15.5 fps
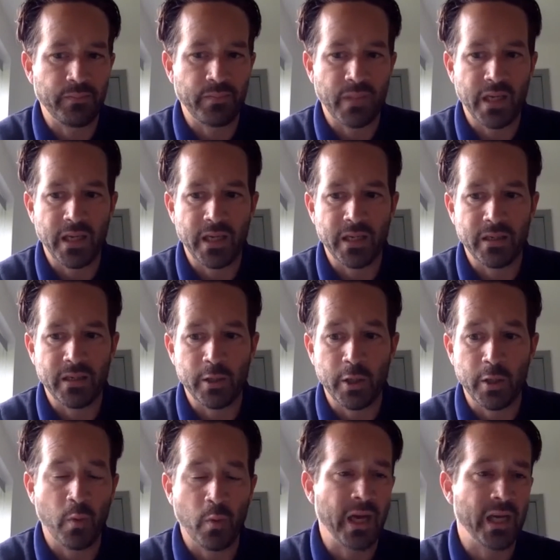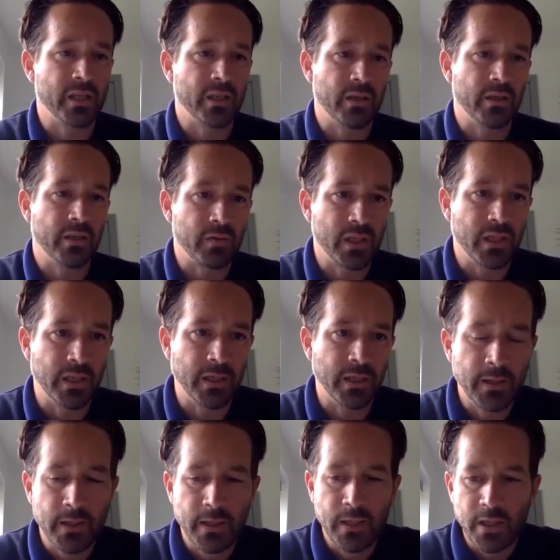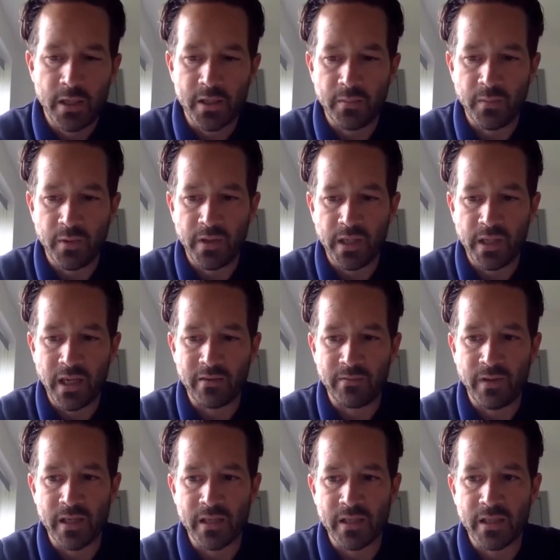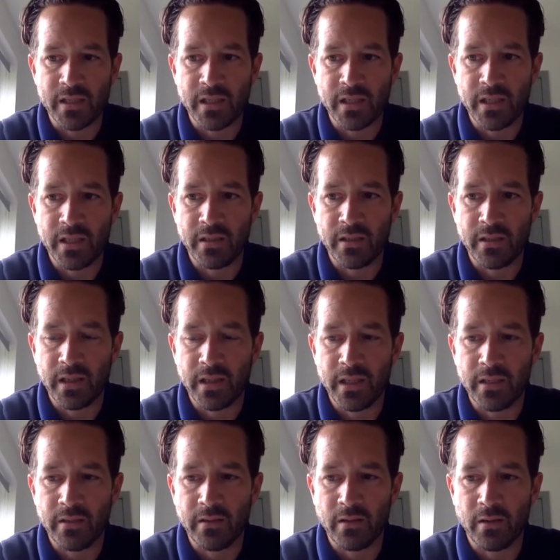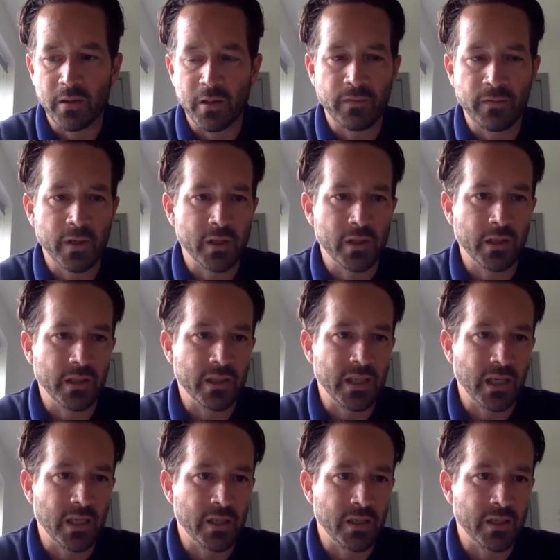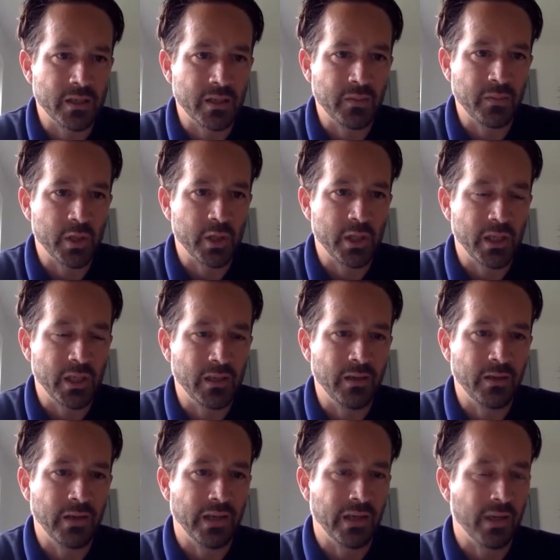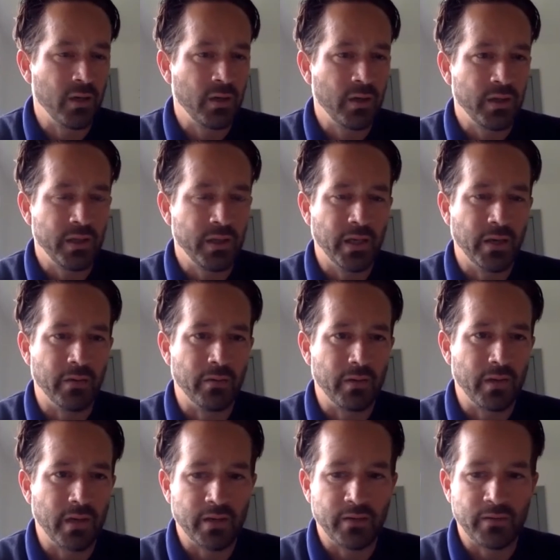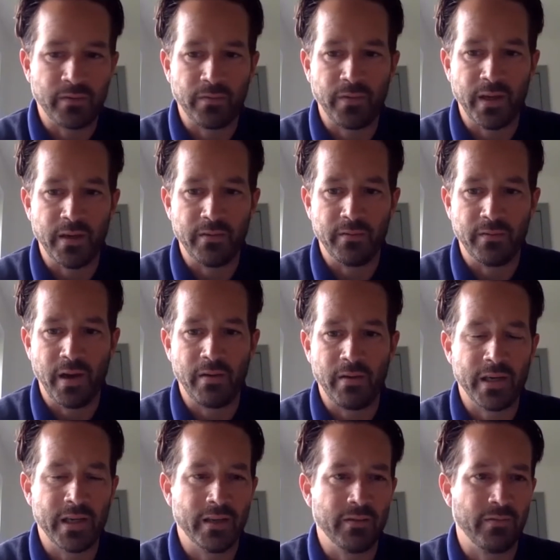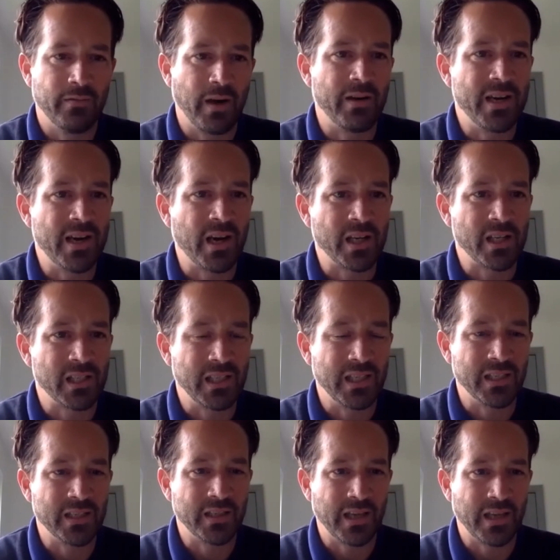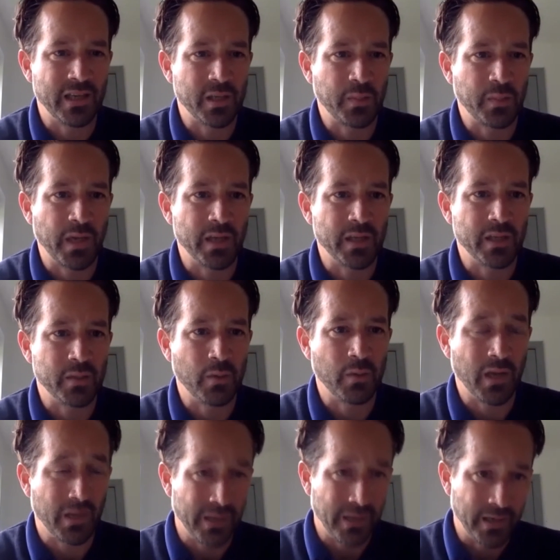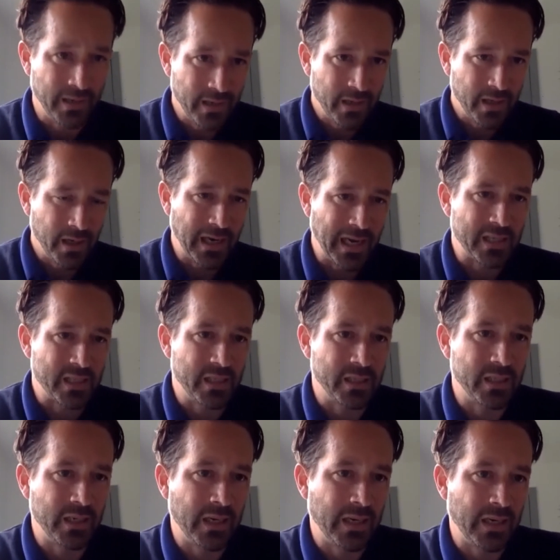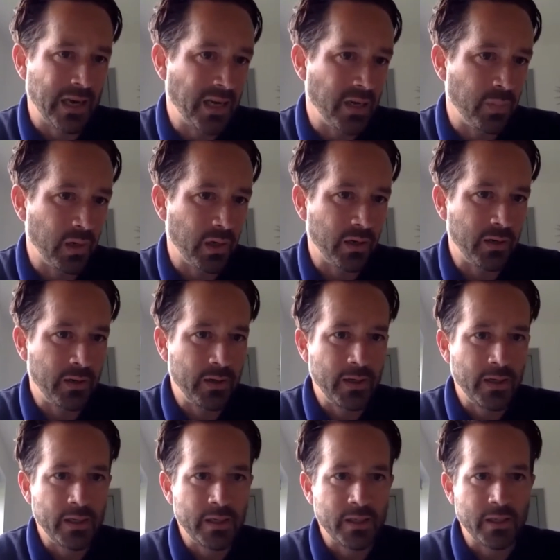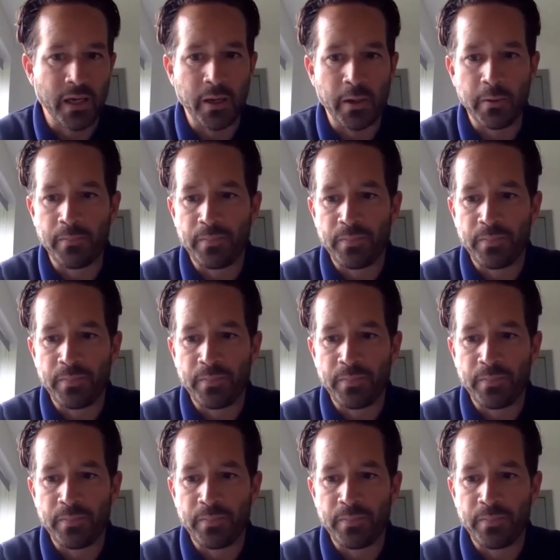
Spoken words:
new ways. And obviously some of the advances in artificial intelligence and machine learning, you know, kind of fit very, very nicely into that space as well, and act as an enabler. So,